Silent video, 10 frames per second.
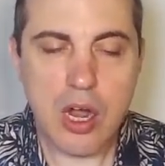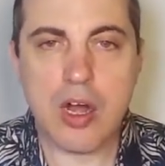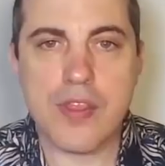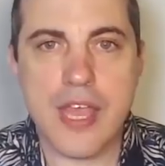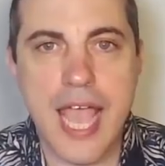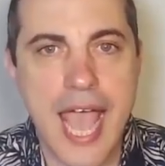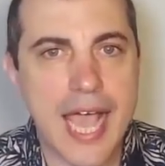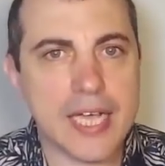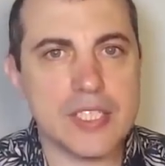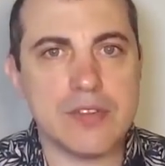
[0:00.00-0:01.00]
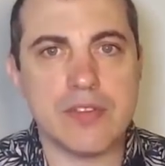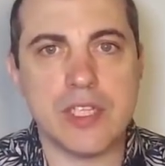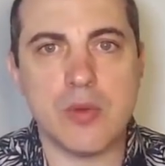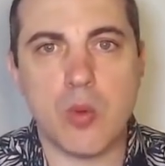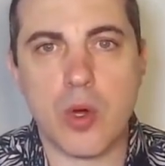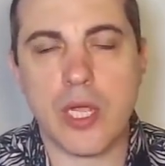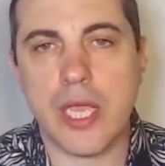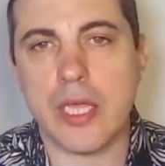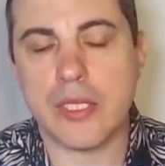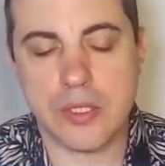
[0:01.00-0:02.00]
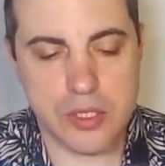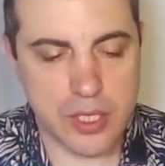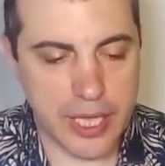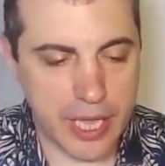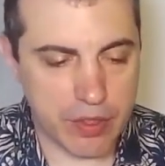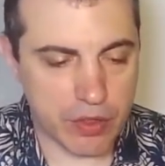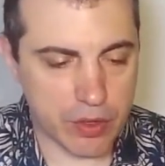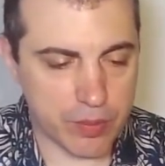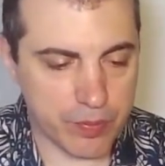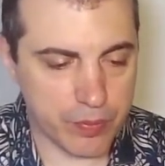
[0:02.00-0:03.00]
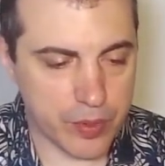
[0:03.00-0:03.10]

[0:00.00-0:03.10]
Are they actively working together?